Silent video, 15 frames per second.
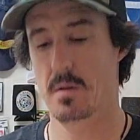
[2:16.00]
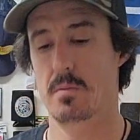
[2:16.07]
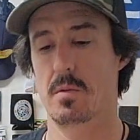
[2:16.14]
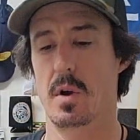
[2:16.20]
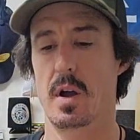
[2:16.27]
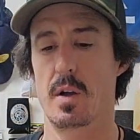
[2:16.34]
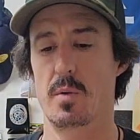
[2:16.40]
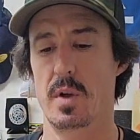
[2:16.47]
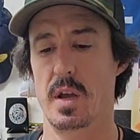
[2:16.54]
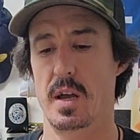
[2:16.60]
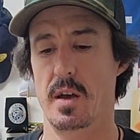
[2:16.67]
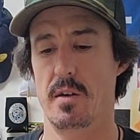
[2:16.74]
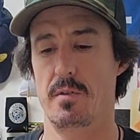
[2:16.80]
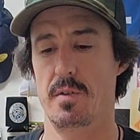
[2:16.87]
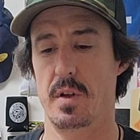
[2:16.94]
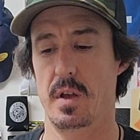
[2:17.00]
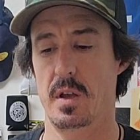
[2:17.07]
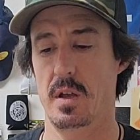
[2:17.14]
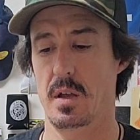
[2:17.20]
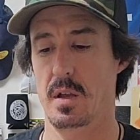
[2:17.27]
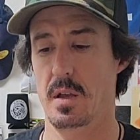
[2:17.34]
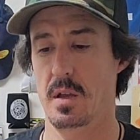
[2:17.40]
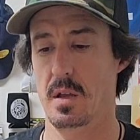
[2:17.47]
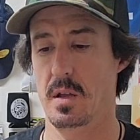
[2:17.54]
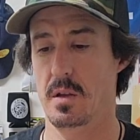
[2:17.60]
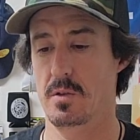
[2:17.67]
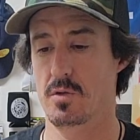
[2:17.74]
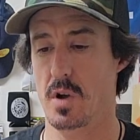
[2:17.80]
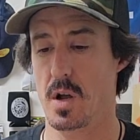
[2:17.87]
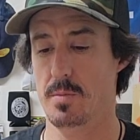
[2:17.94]
Right, we have a
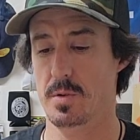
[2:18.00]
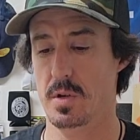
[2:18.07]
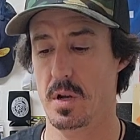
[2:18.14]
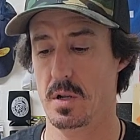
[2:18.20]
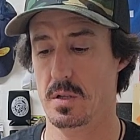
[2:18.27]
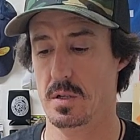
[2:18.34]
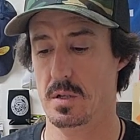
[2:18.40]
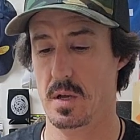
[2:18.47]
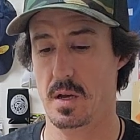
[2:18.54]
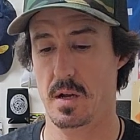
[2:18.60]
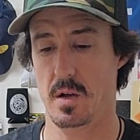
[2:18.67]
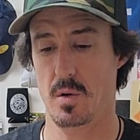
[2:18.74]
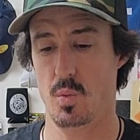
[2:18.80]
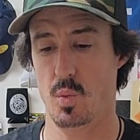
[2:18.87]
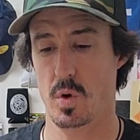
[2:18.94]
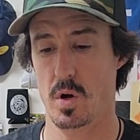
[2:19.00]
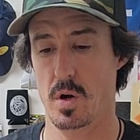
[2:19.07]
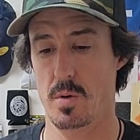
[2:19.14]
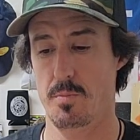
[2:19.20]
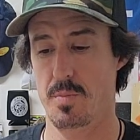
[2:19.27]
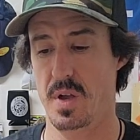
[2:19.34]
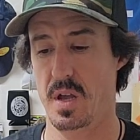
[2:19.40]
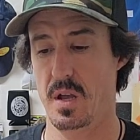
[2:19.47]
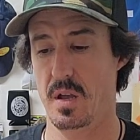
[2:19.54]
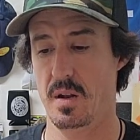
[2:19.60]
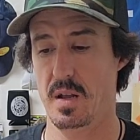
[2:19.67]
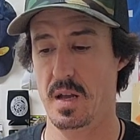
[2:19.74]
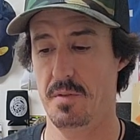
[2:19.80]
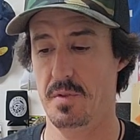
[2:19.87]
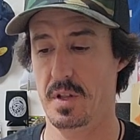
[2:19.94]
drop shot style worm
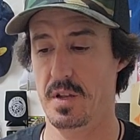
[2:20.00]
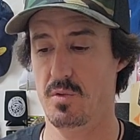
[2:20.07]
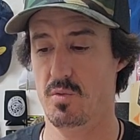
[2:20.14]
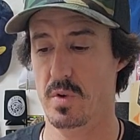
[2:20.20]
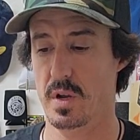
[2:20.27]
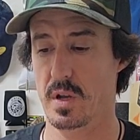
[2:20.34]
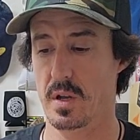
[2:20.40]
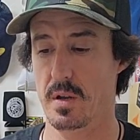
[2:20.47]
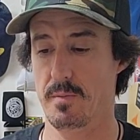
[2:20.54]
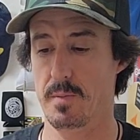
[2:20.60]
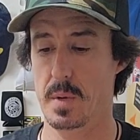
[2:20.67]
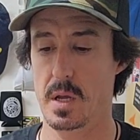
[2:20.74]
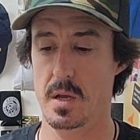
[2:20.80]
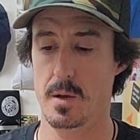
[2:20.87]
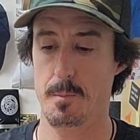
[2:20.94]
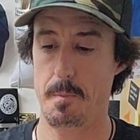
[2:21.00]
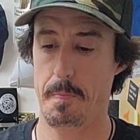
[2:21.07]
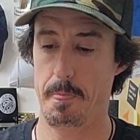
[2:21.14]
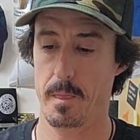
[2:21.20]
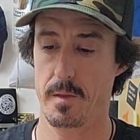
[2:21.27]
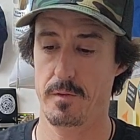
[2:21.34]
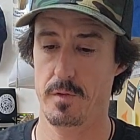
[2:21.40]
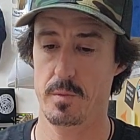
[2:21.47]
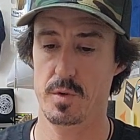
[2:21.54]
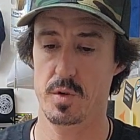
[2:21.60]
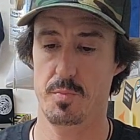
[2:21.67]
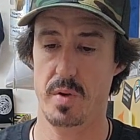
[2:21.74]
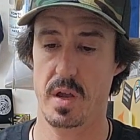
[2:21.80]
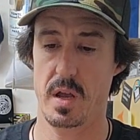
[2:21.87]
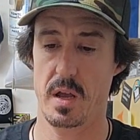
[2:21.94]
bait, heavily ribbed, from
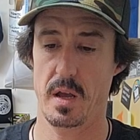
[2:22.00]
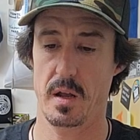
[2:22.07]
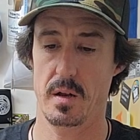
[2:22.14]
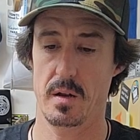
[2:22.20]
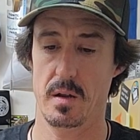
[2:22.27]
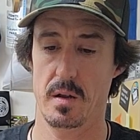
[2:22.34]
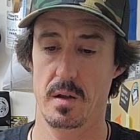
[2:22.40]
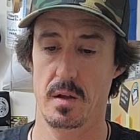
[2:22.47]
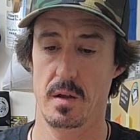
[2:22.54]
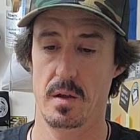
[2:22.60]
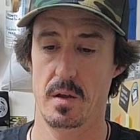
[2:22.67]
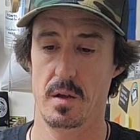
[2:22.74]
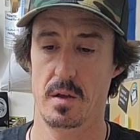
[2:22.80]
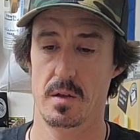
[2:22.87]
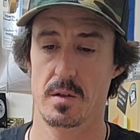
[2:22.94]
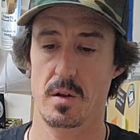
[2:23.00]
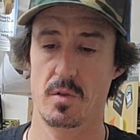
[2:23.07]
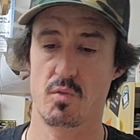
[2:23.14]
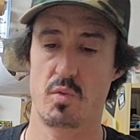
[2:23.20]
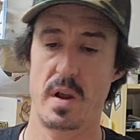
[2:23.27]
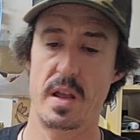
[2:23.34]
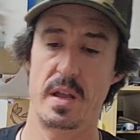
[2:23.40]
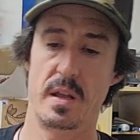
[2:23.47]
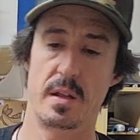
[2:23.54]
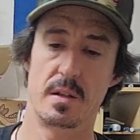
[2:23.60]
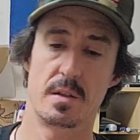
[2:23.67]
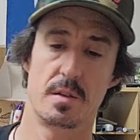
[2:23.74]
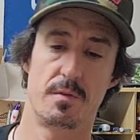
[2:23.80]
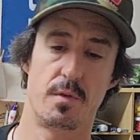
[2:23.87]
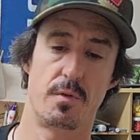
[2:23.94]
Japan, called
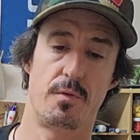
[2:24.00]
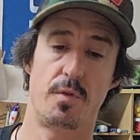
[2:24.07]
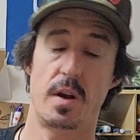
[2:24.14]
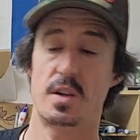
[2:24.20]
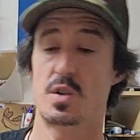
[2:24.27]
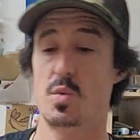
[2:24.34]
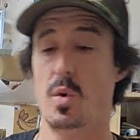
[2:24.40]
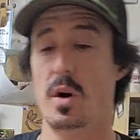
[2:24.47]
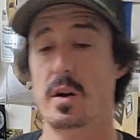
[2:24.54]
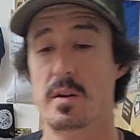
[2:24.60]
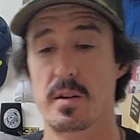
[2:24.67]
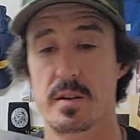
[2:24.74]
Reins for fresh water.